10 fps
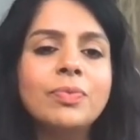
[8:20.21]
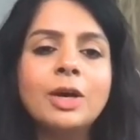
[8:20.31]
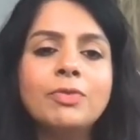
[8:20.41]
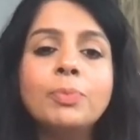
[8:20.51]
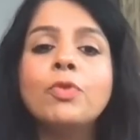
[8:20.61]

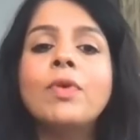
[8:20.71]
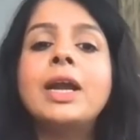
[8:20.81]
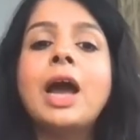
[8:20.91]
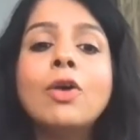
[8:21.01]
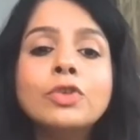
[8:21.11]
we provide
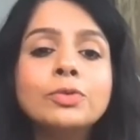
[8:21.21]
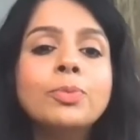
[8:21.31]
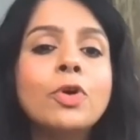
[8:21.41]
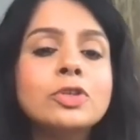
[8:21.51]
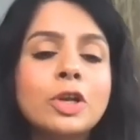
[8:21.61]

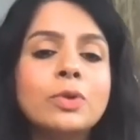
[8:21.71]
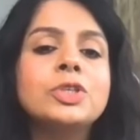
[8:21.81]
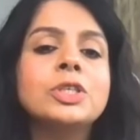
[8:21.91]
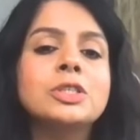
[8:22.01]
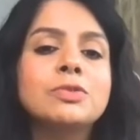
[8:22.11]
out-of-the-box
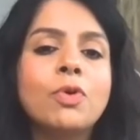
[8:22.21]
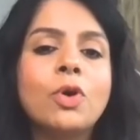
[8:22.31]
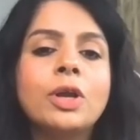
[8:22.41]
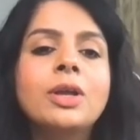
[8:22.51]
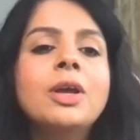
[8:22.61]
solutions
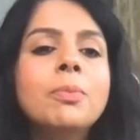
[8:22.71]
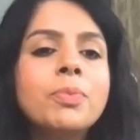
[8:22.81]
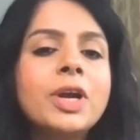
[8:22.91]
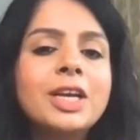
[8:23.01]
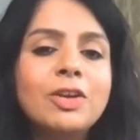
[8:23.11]
for
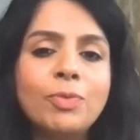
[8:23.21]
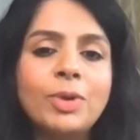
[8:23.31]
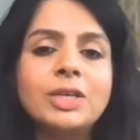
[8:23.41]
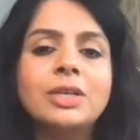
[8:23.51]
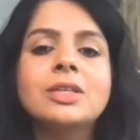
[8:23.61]
predictive
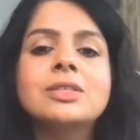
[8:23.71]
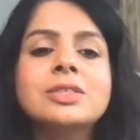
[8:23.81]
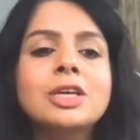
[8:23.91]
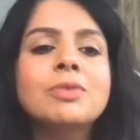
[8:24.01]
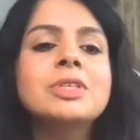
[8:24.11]
maintenance,
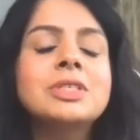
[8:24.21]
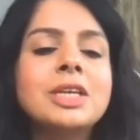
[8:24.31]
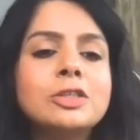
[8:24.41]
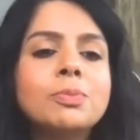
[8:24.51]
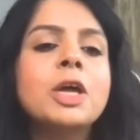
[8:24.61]
service
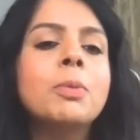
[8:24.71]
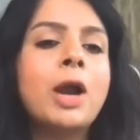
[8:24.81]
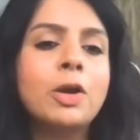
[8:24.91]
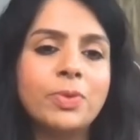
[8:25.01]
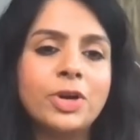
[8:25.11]
and spare
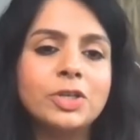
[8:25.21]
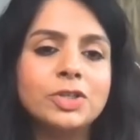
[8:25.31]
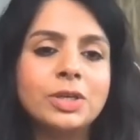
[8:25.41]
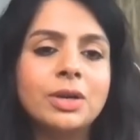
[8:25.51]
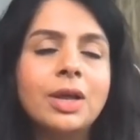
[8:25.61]
part
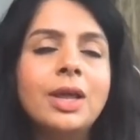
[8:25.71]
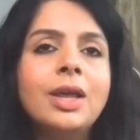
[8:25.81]
prediction,